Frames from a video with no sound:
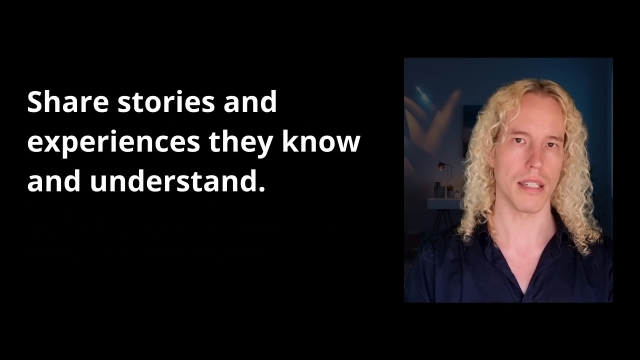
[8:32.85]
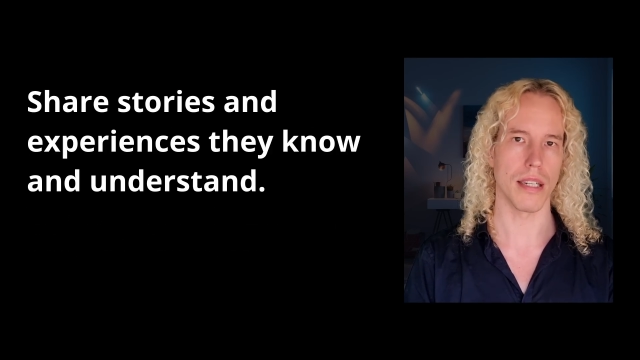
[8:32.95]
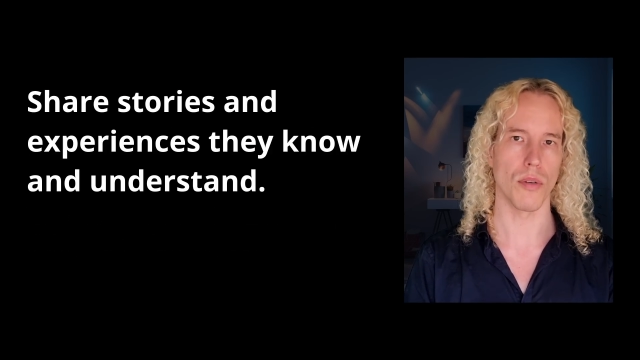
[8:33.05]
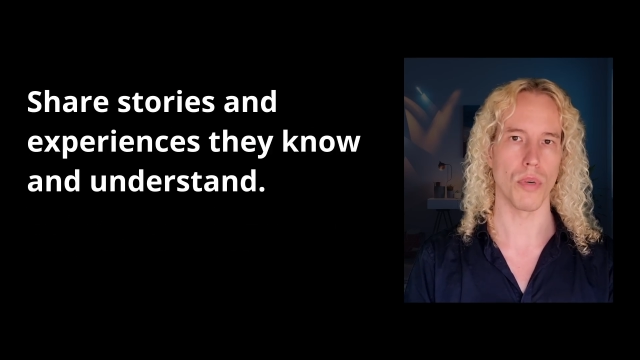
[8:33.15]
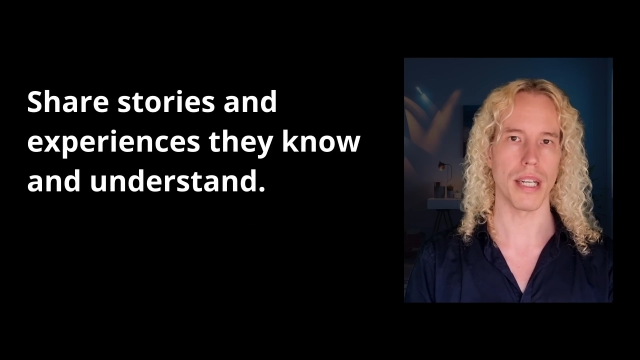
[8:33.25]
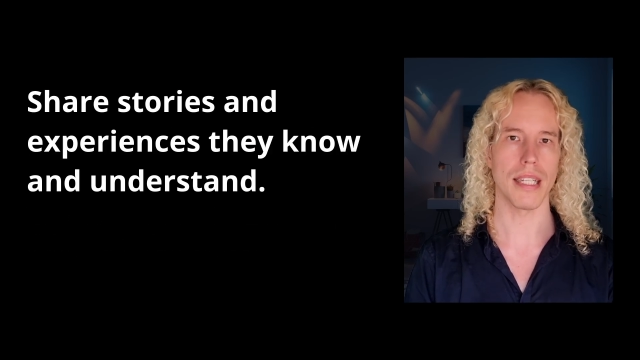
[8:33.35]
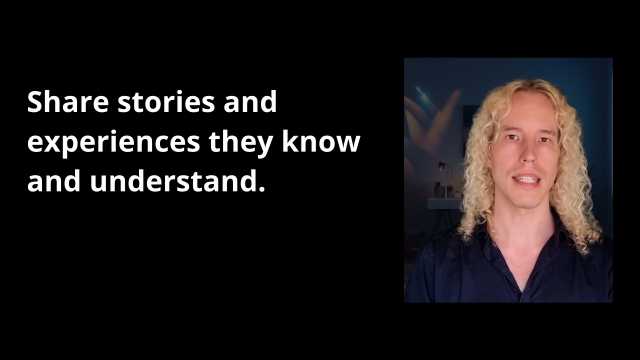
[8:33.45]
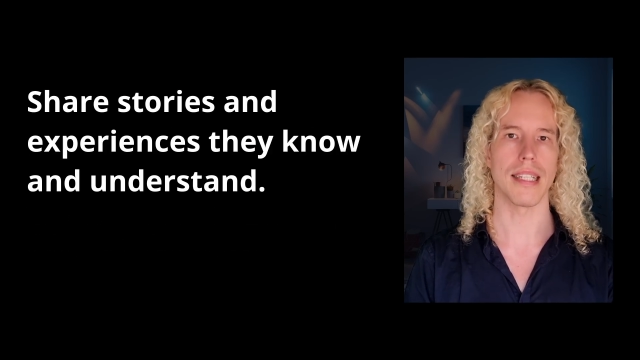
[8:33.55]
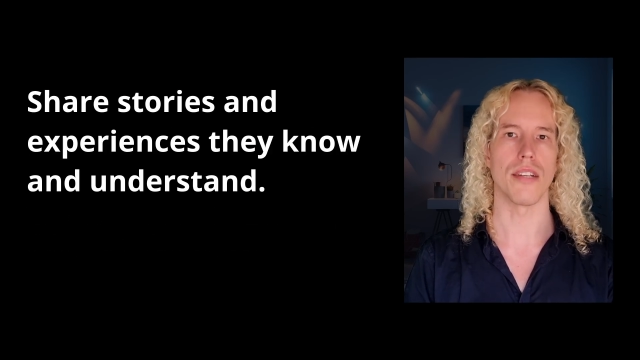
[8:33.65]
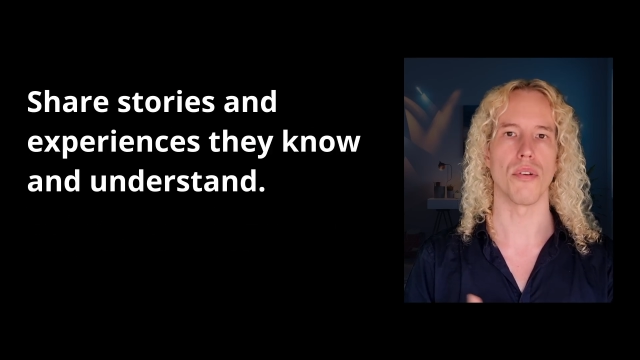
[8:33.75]
in a way
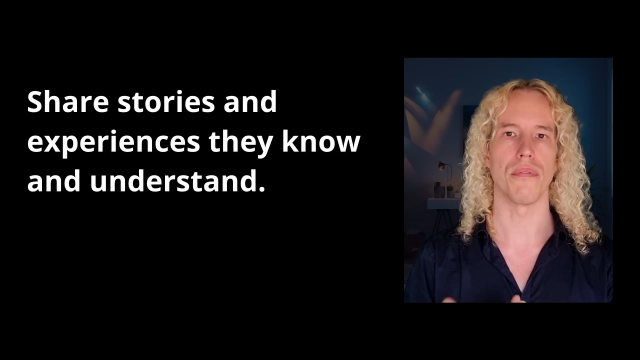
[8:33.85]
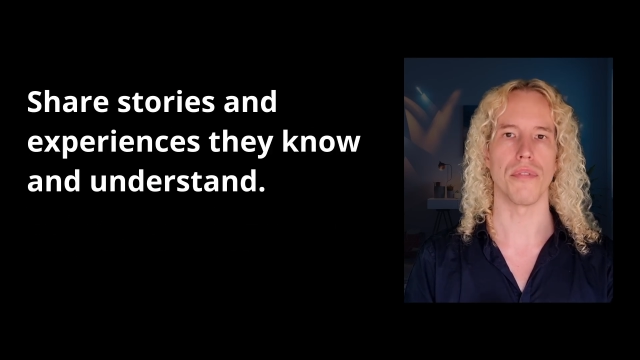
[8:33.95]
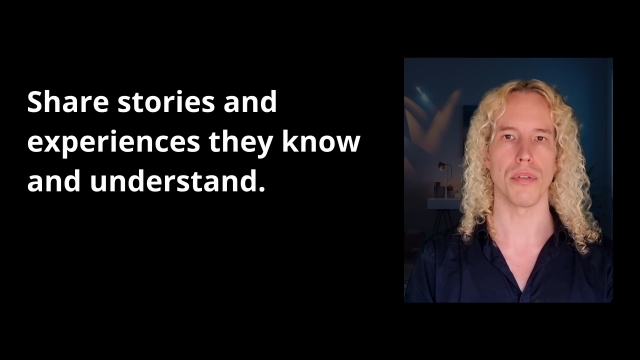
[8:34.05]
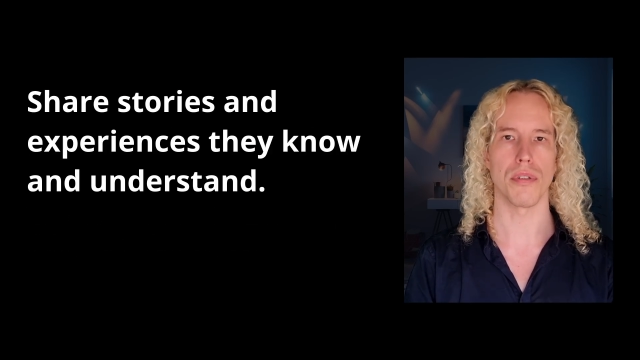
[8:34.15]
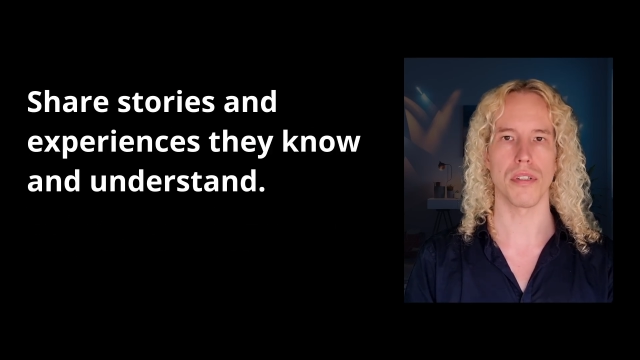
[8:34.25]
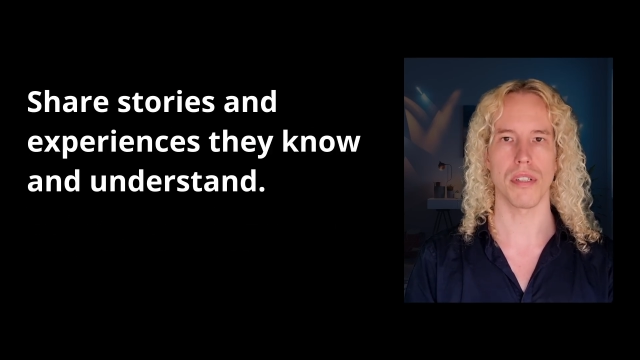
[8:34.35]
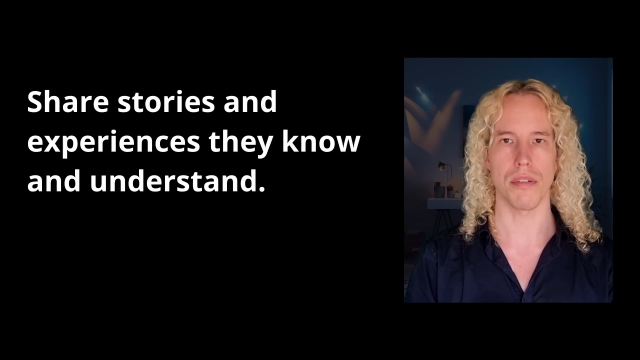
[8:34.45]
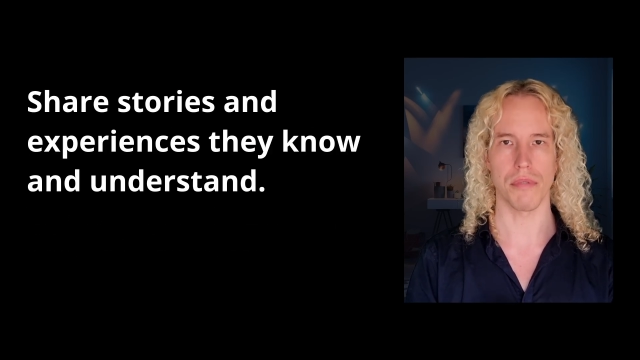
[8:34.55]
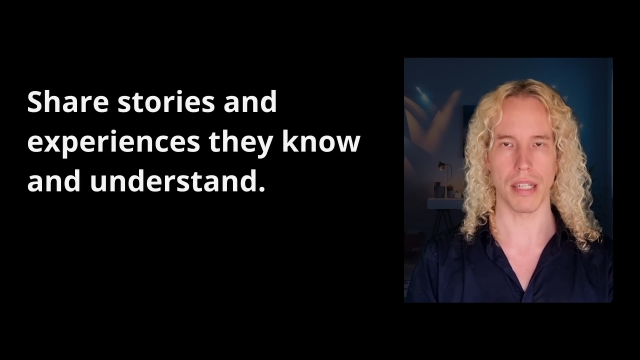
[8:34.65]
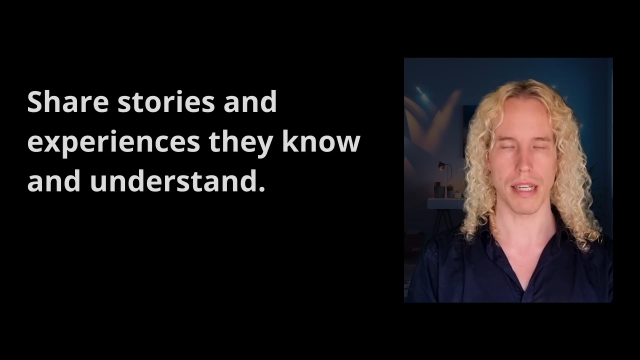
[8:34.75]
that your viewers can
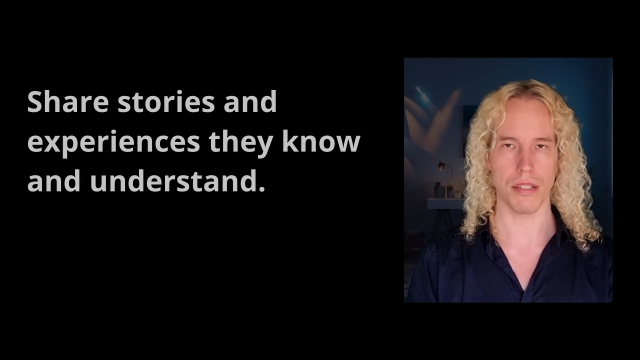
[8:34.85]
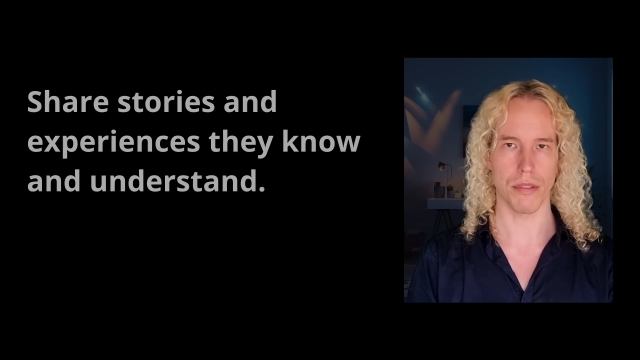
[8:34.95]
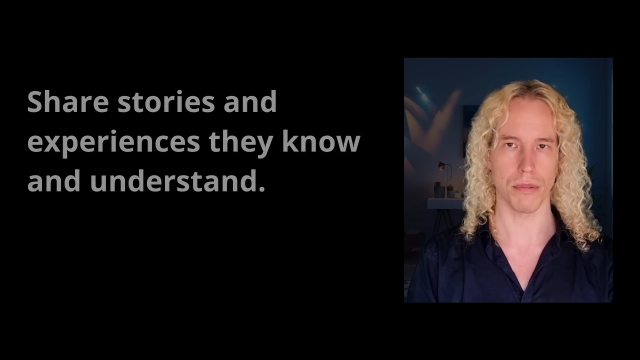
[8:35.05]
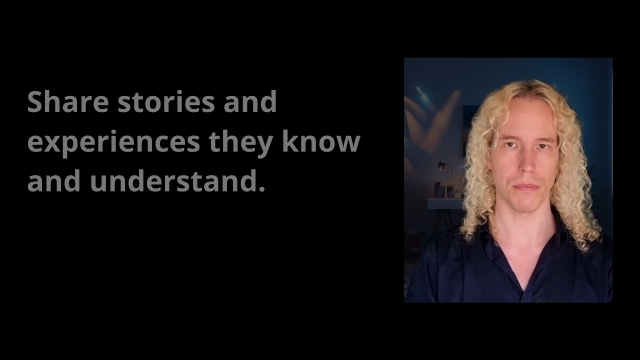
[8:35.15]
relate to.